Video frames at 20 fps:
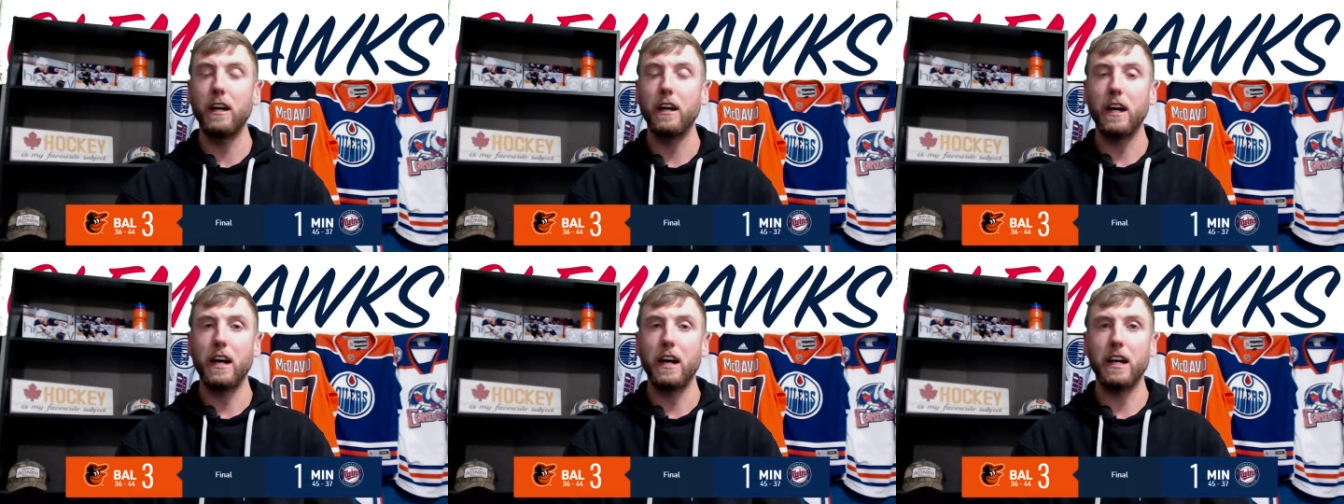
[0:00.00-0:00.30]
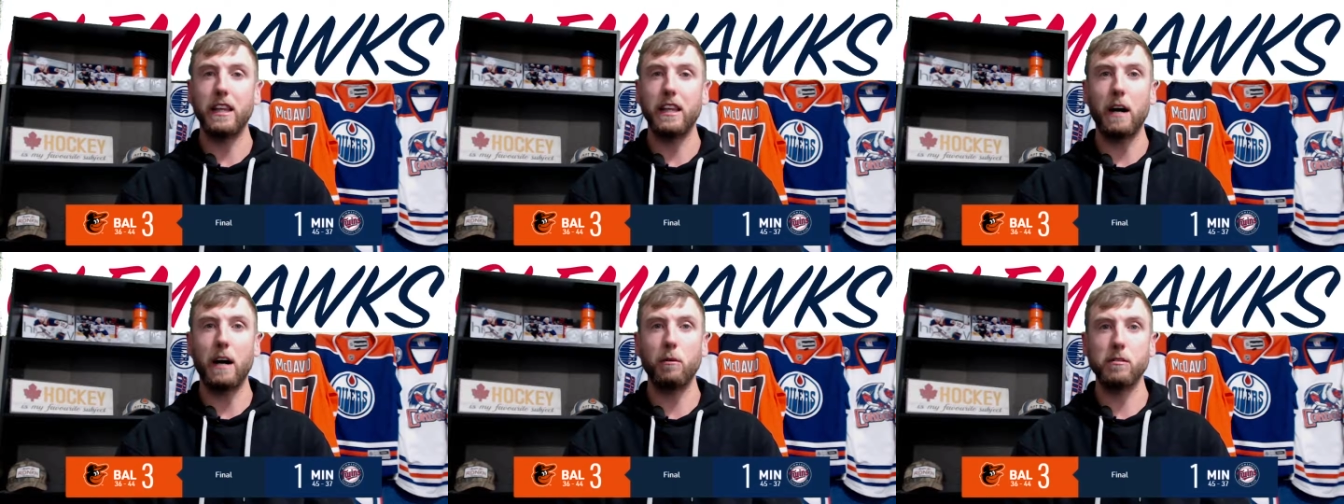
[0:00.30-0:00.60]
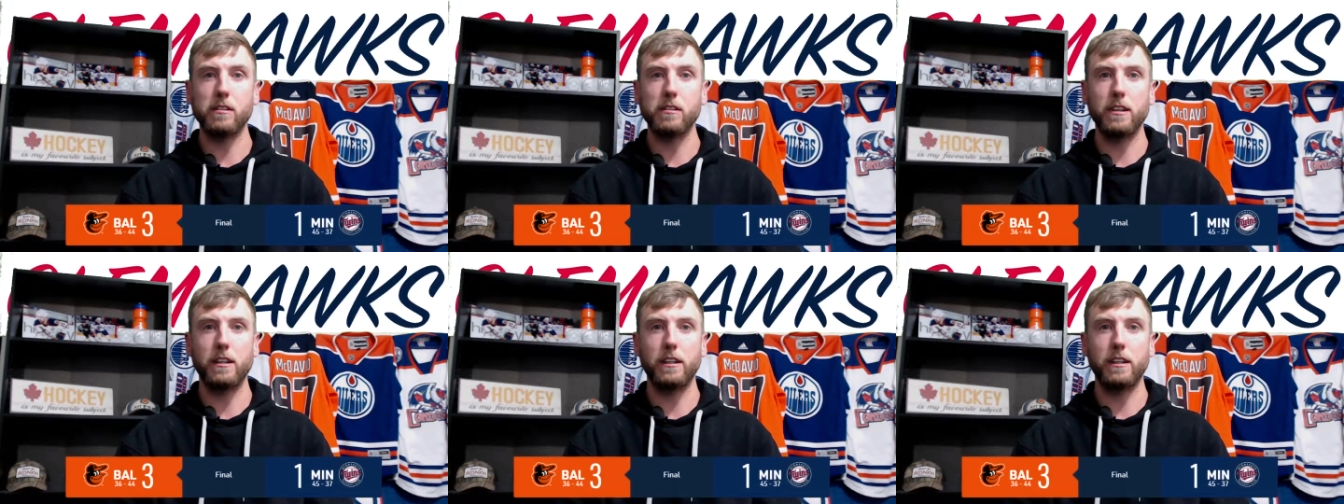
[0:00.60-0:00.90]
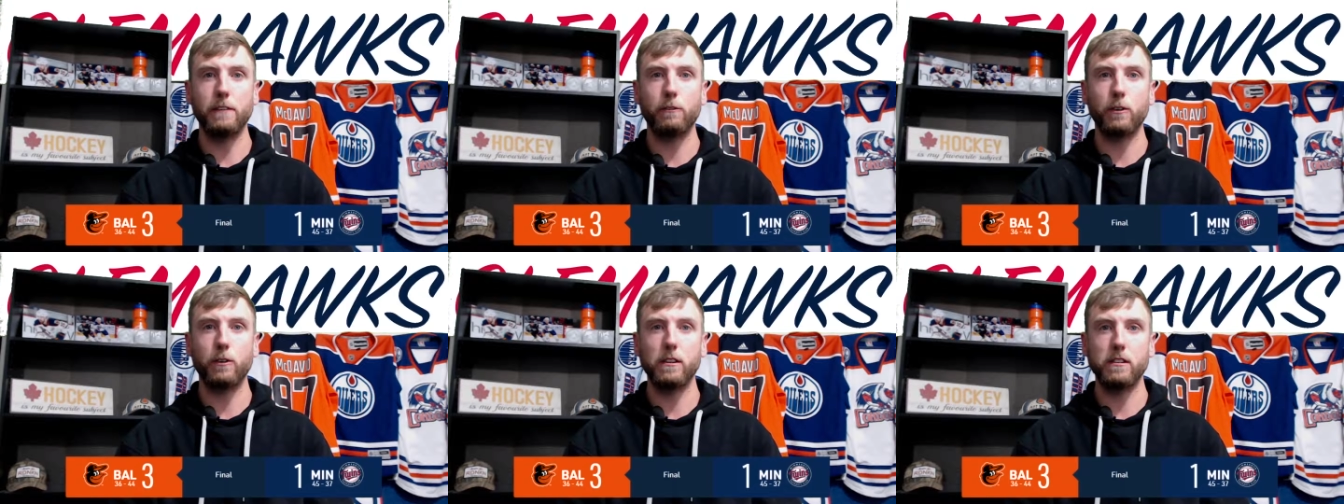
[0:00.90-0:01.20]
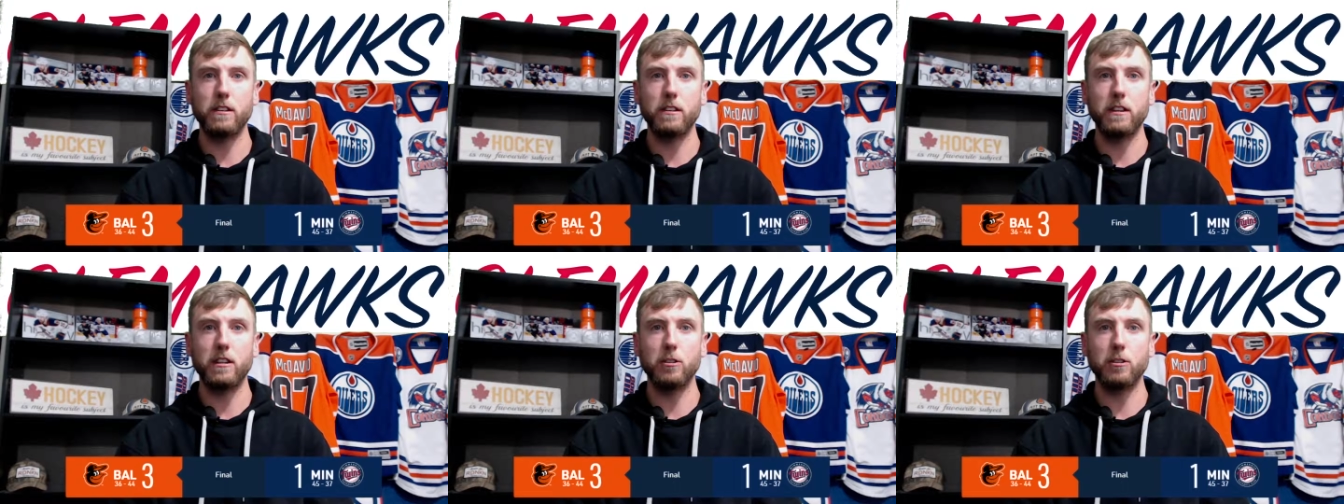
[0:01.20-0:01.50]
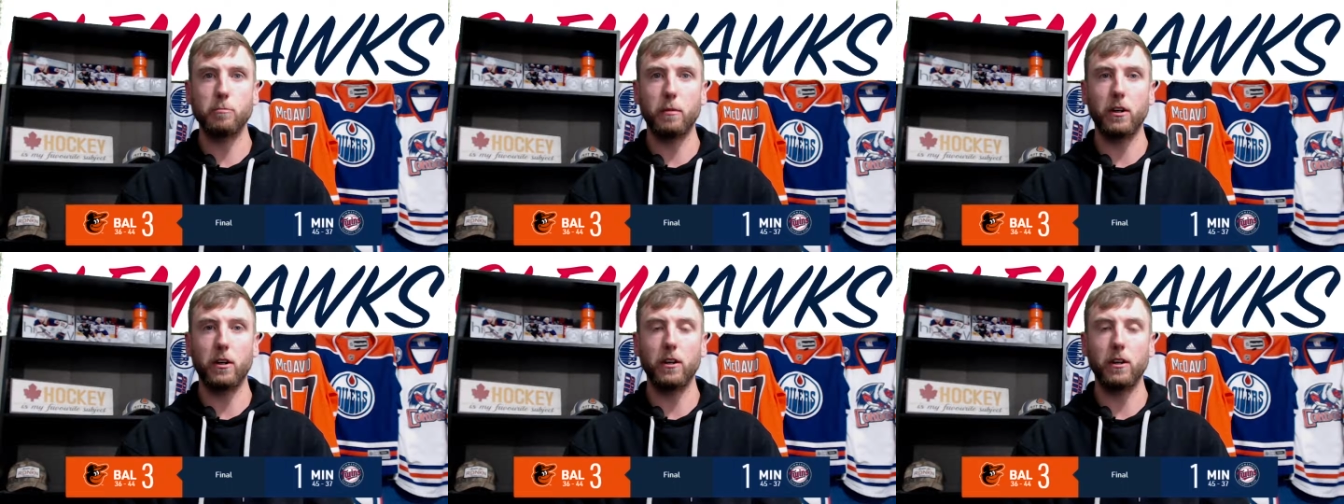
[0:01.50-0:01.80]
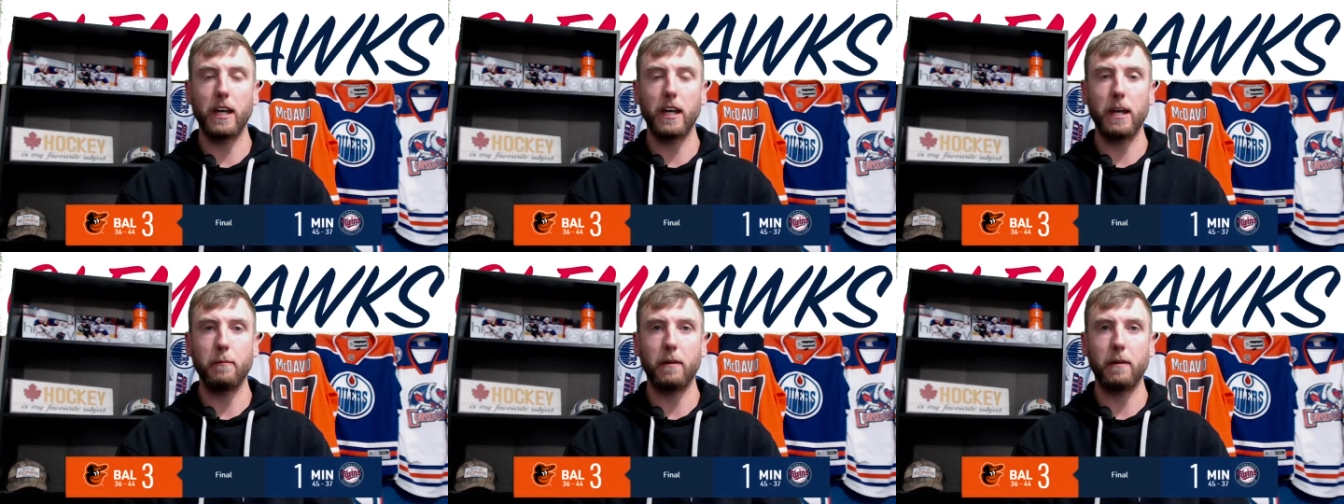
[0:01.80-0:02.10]
and that was the difference in this ball
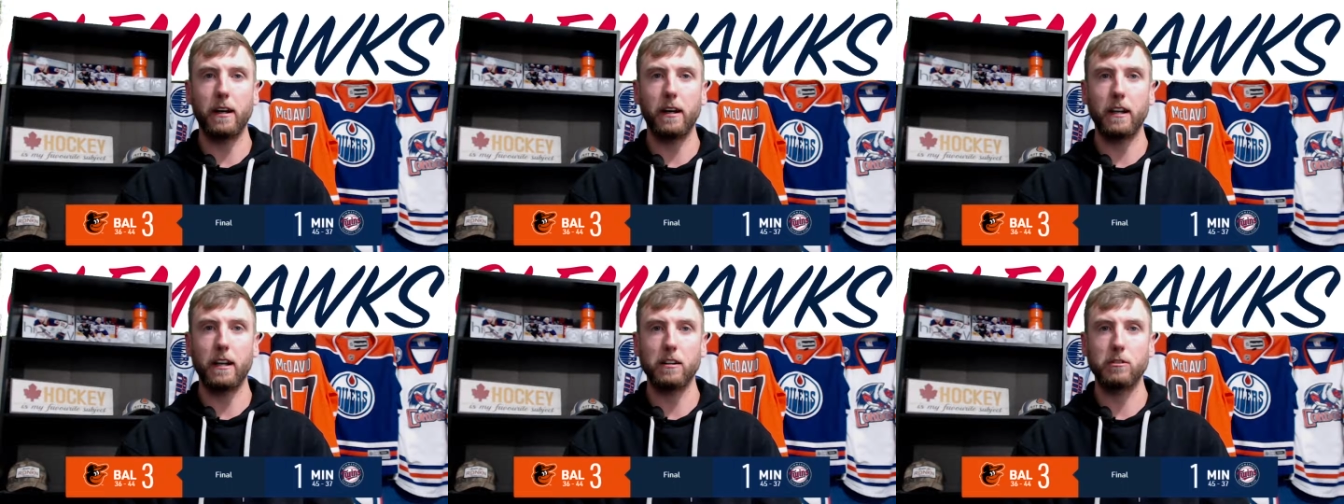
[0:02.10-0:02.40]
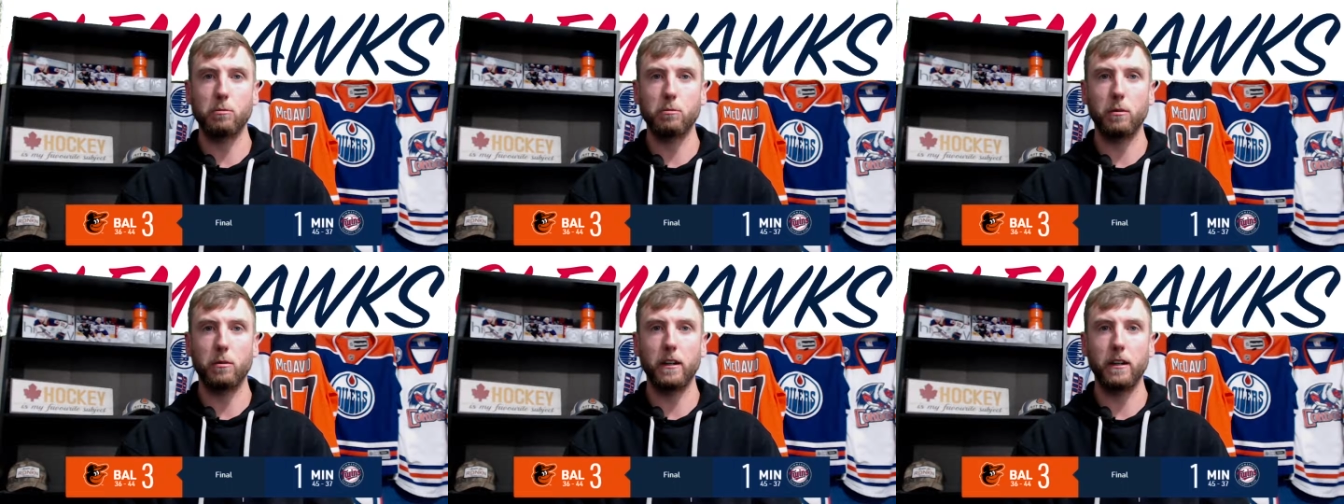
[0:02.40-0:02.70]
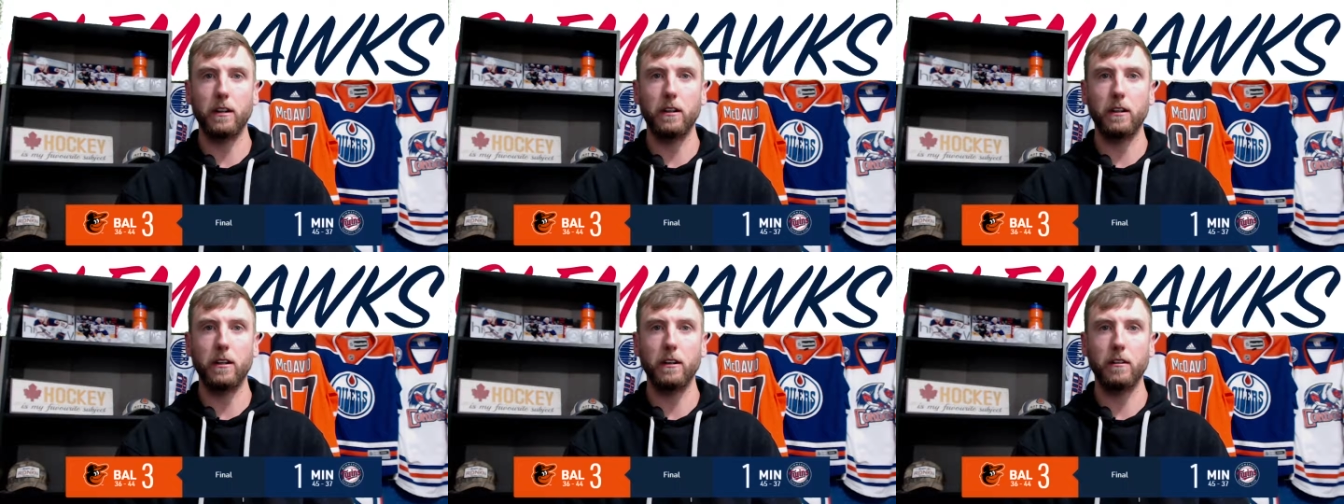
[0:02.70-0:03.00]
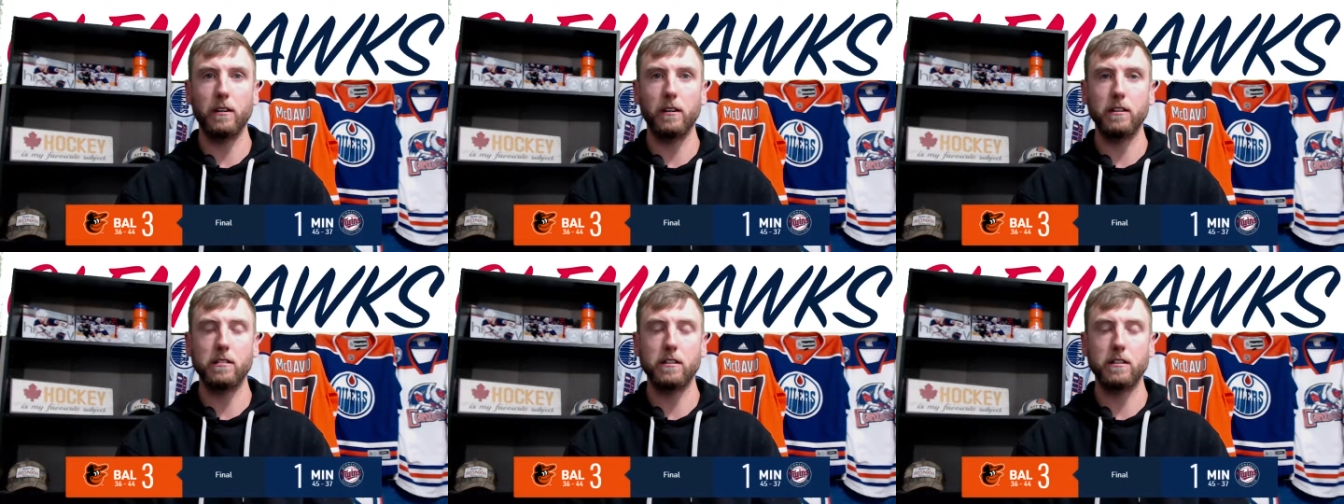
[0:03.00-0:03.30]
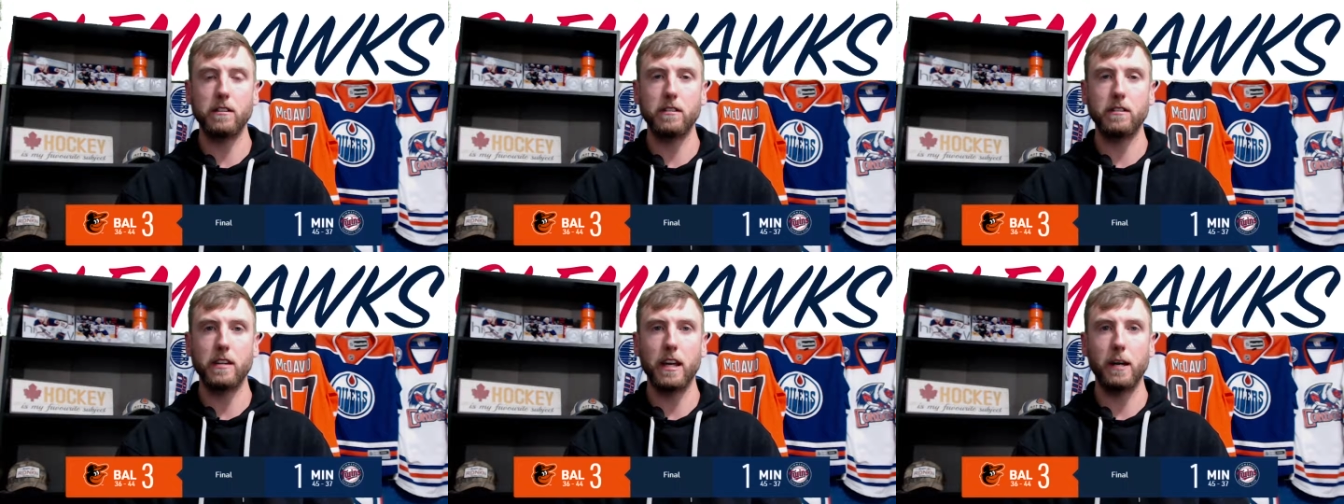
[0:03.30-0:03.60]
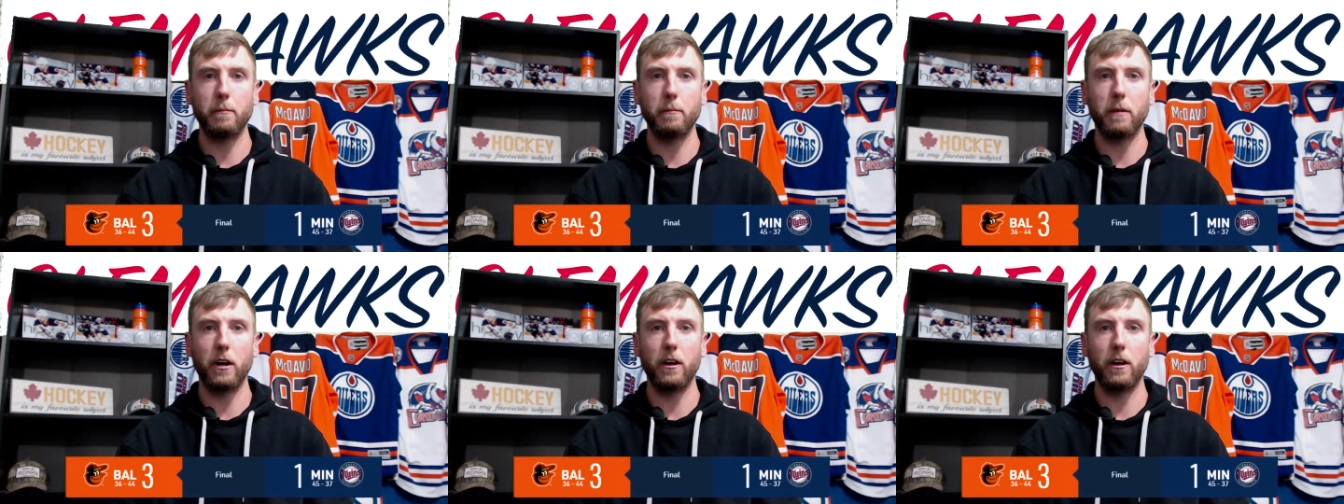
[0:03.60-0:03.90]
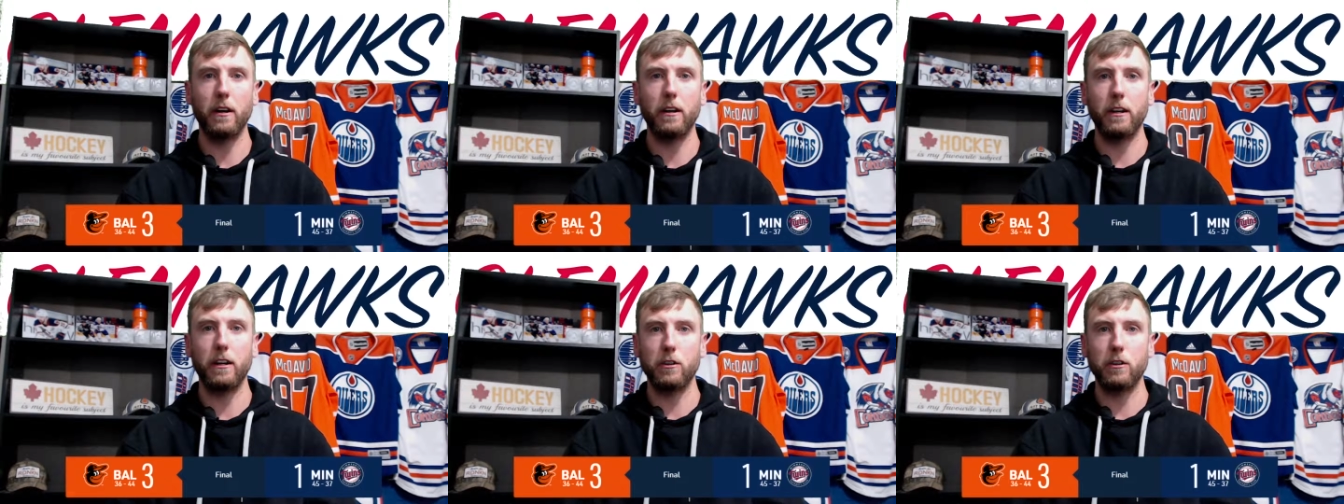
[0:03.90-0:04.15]
game. Uh, that's really all there is to say about it.